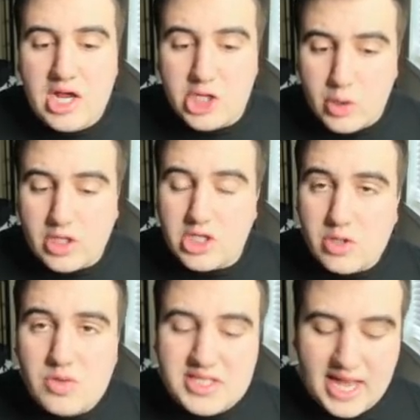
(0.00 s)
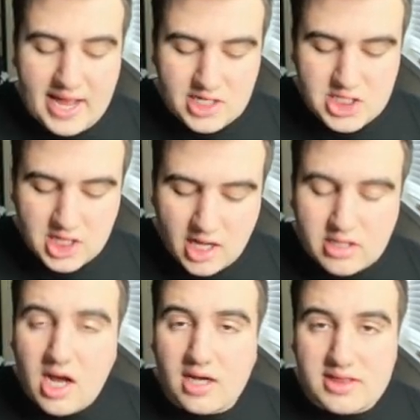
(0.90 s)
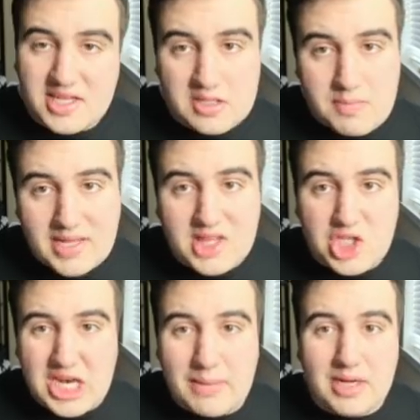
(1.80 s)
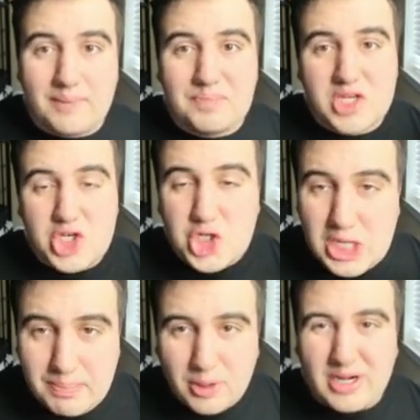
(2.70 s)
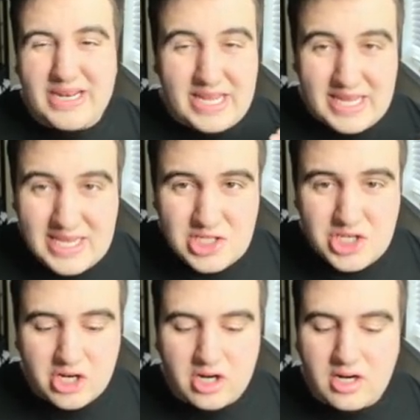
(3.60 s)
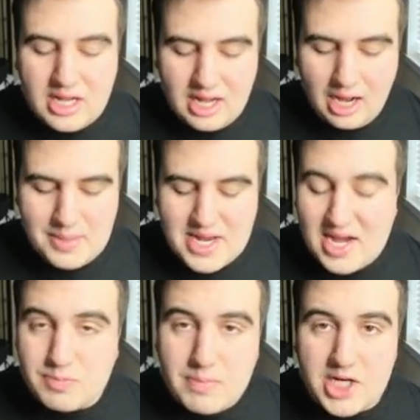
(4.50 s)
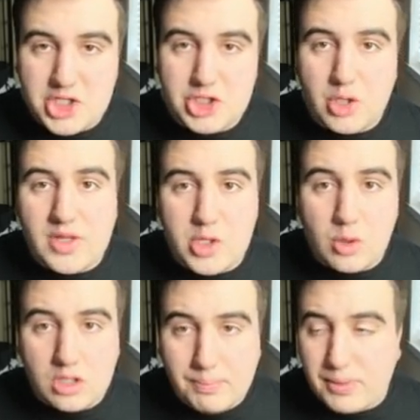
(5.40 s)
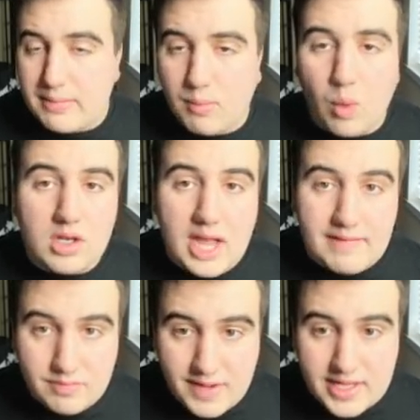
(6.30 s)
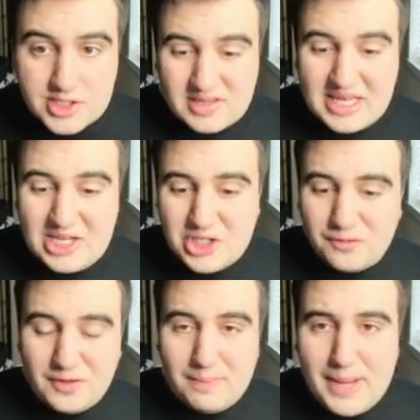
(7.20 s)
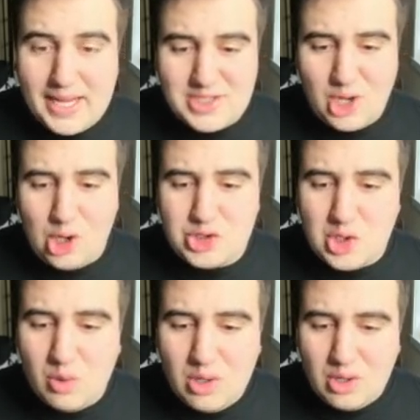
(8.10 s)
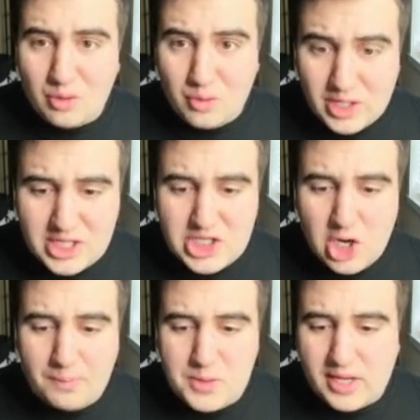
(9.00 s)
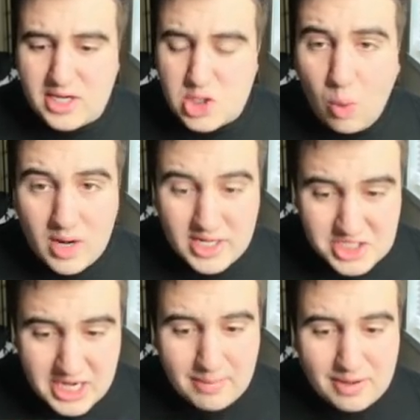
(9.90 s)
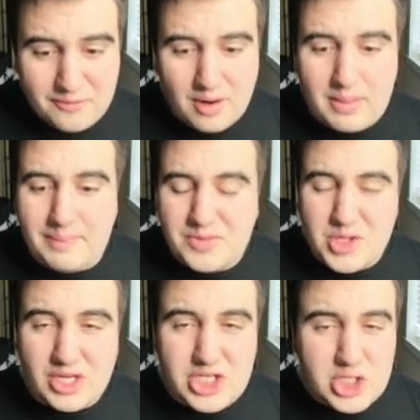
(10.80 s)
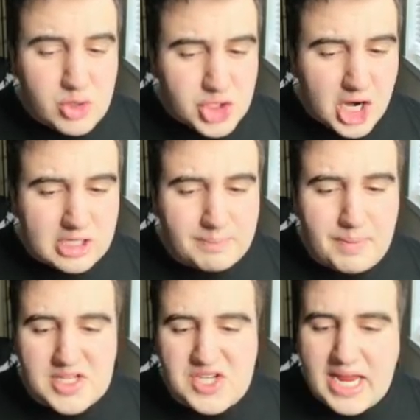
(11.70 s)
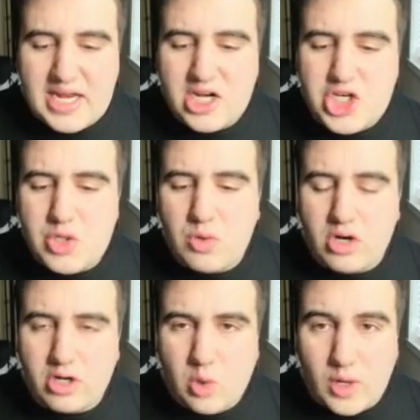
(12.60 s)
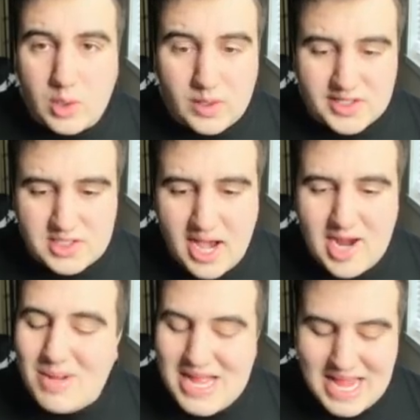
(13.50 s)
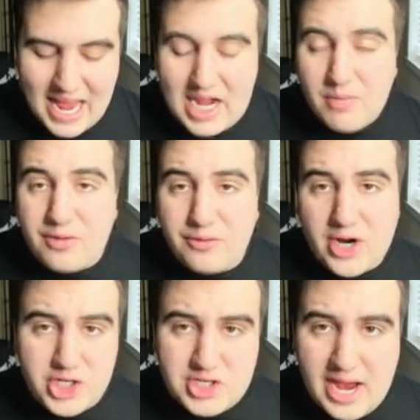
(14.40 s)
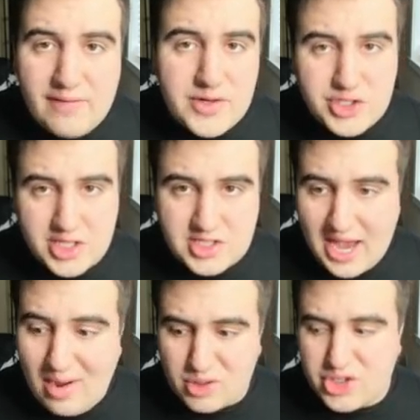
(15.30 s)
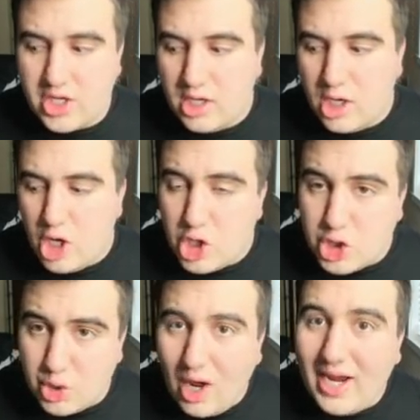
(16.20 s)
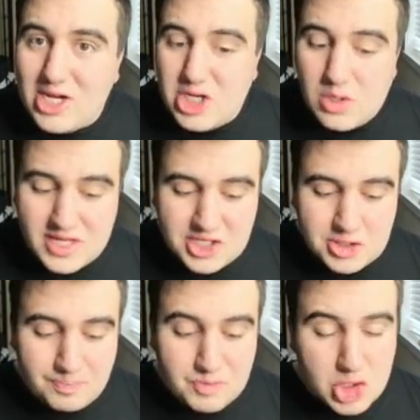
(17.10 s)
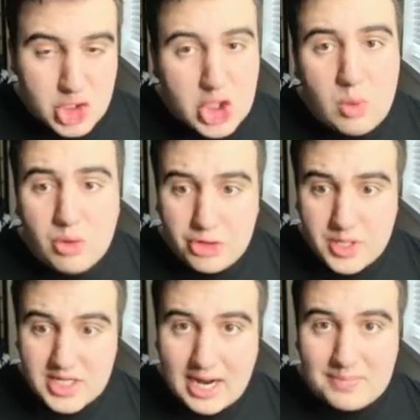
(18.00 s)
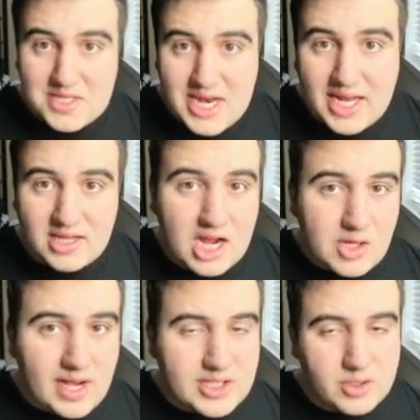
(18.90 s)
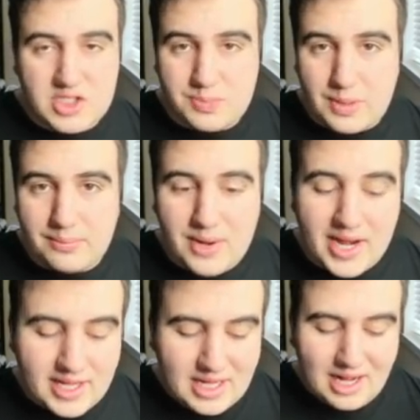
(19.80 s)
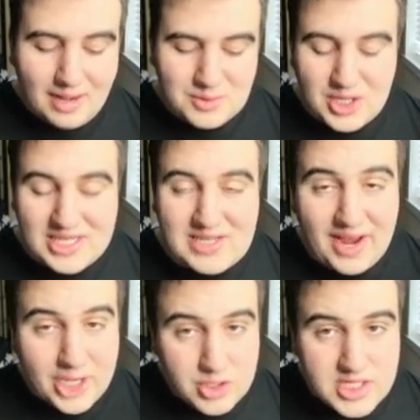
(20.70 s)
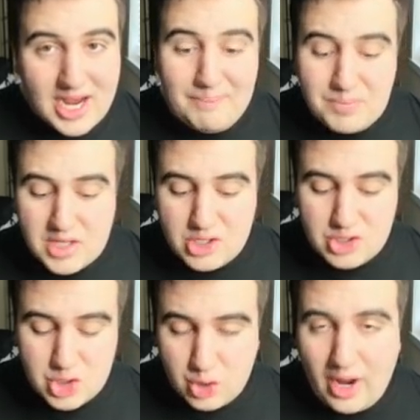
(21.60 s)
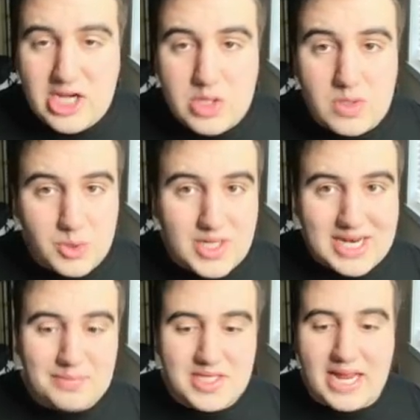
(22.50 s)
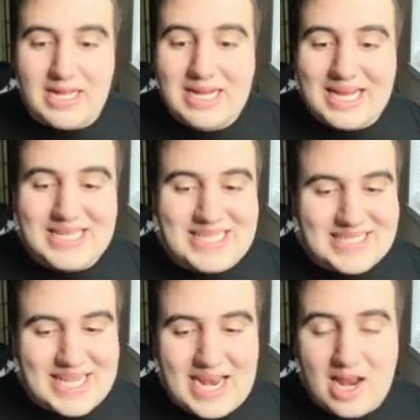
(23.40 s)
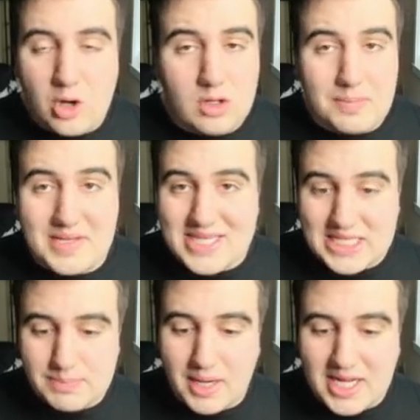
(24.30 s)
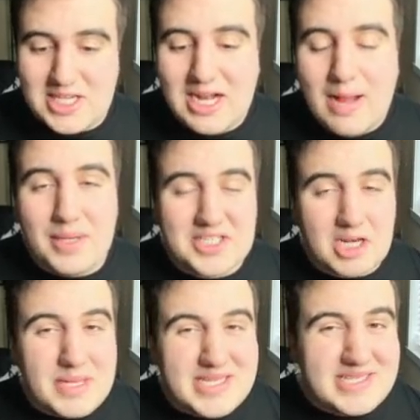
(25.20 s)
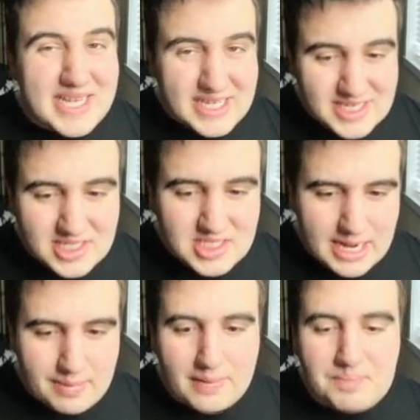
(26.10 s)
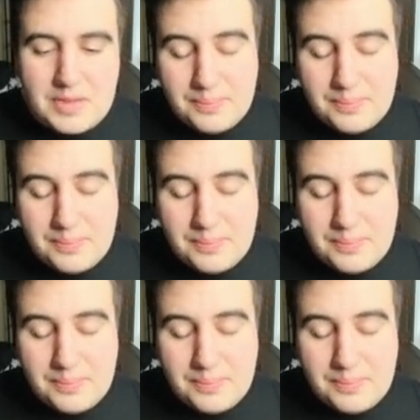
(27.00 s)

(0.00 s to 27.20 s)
You can use that to unlock and make the stamina cheaper and easier, and not as much, so that you can complete more live events. The Easter Fun Pack is also really dope. You get 20 stamina from it, you get 2 chocolate bunnies, and a 200 coin quick sell item, and it refreshes every 6 hours. Try and do this 2 or 3 times a day. A lot of you guys are on spring break, so you guys have extra time. Try and do it 3 times a day, because that's going to not only be 6 bunnies, but it's going to be 60 stamina.